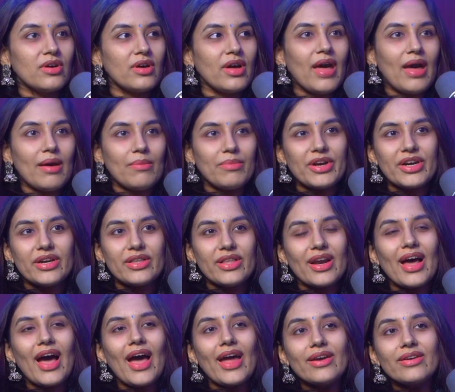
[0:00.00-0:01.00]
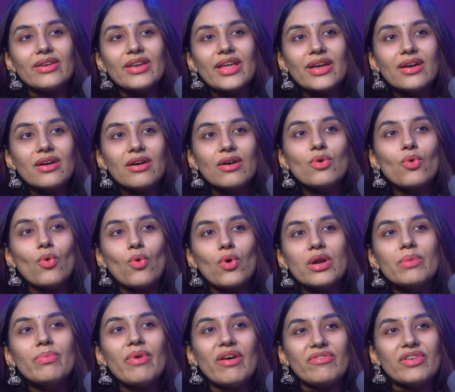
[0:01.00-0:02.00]
habit that I drink a
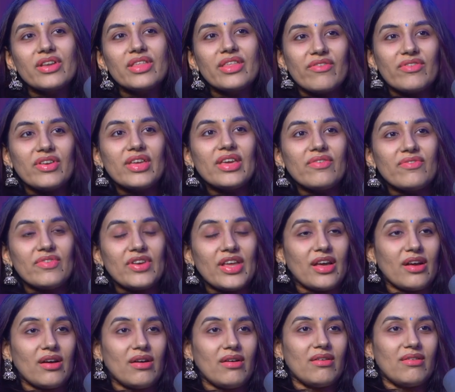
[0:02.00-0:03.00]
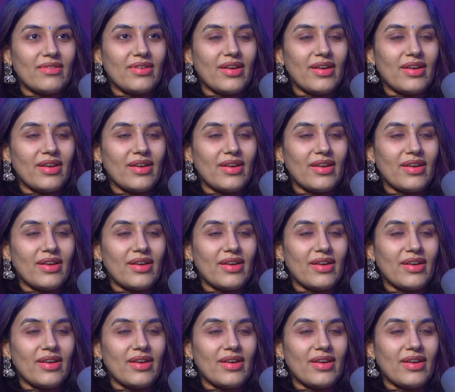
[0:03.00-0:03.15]
cold beverage every evening,